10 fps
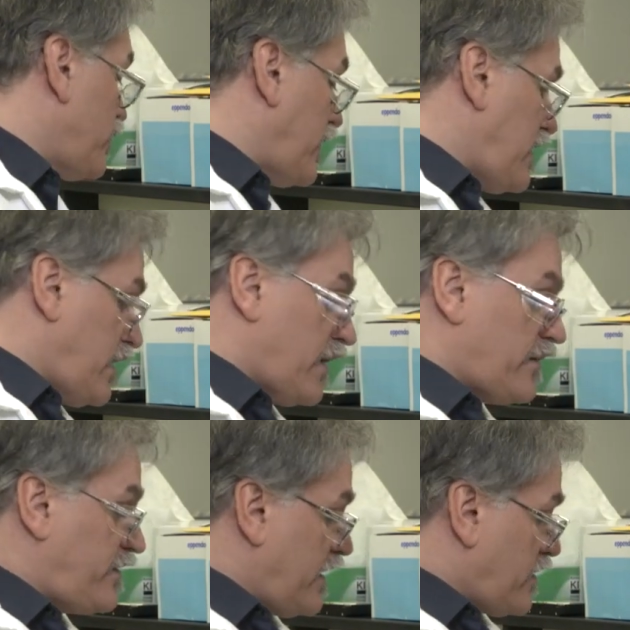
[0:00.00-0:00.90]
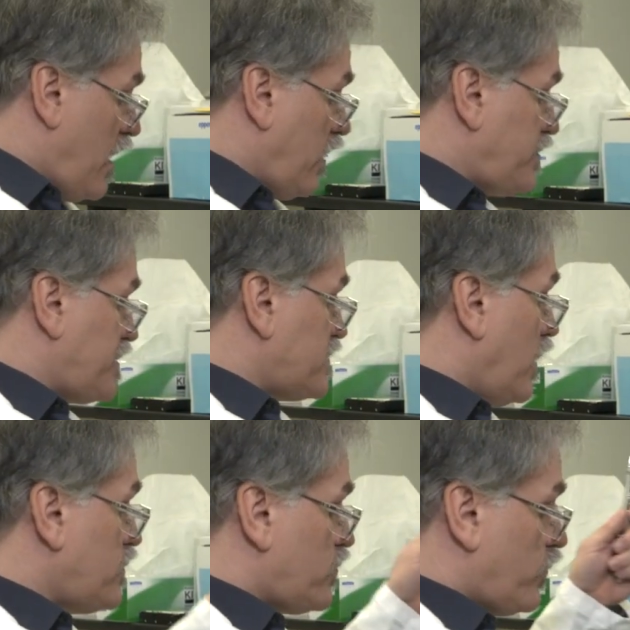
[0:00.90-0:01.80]
over here, the technology is
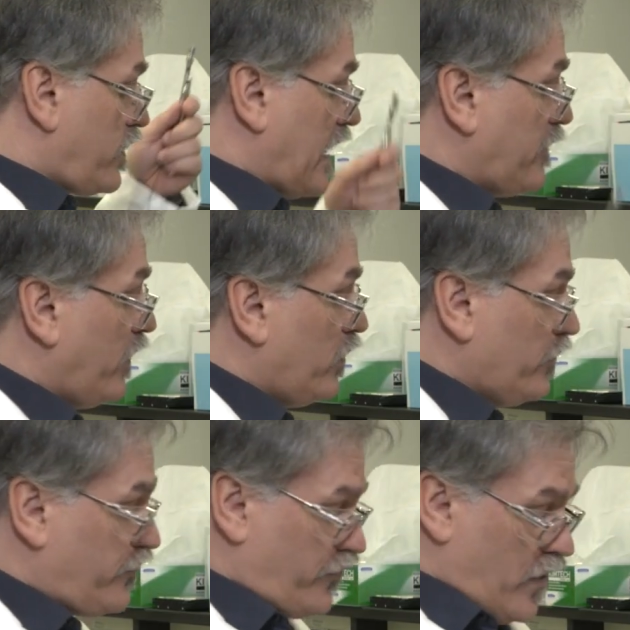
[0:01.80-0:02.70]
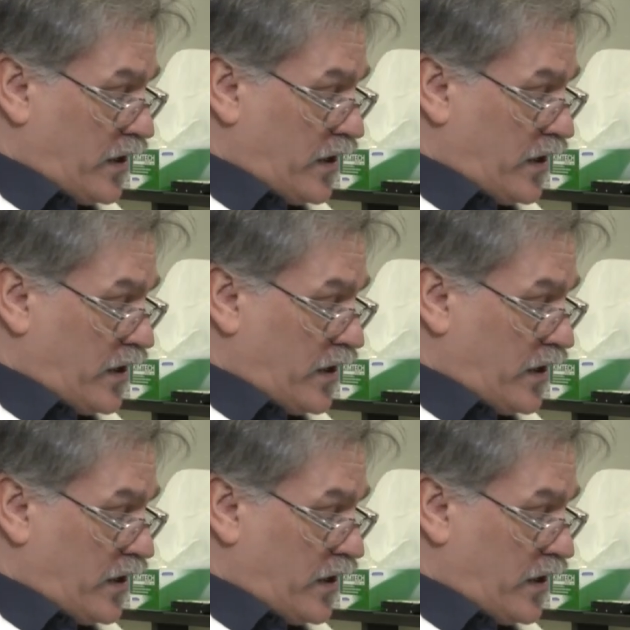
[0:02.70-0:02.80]
also capable to